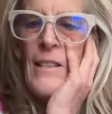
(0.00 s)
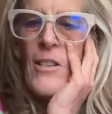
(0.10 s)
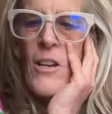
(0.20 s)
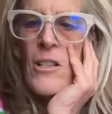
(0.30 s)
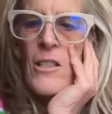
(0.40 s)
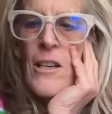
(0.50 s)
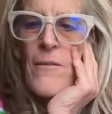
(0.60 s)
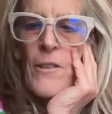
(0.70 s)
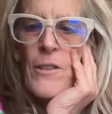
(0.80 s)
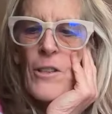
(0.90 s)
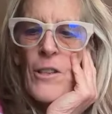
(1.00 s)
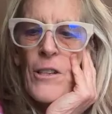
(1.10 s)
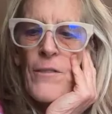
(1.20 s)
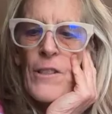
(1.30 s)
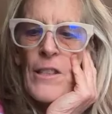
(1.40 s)
This is all stuff you
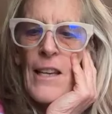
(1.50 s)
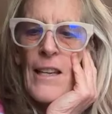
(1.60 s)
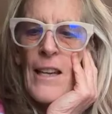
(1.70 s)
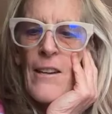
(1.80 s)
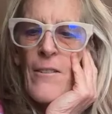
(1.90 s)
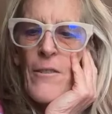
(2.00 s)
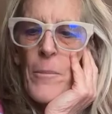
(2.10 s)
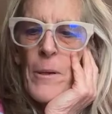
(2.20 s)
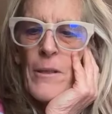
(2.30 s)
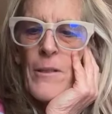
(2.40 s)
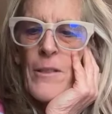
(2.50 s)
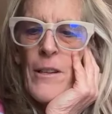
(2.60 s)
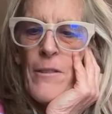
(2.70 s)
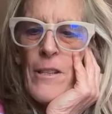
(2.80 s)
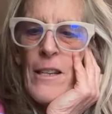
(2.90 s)
learn if you take care of your pickles
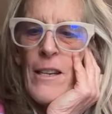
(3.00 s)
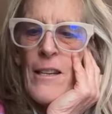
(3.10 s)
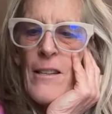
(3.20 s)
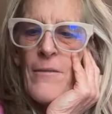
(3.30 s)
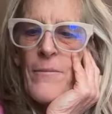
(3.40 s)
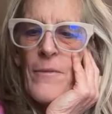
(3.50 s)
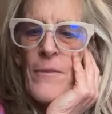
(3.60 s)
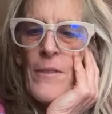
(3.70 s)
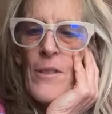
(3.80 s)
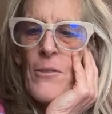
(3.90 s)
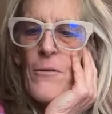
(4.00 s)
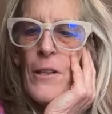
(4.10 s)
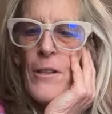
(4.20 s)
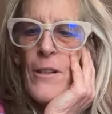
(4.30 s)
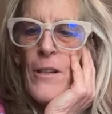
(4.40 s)
every day. You'll
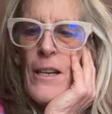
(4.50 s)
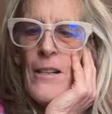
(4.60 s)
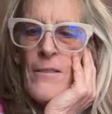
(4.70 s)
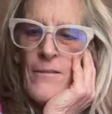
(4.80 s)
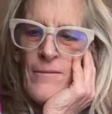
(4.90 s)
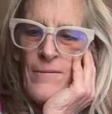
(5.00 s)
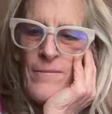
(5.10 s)
figure it out.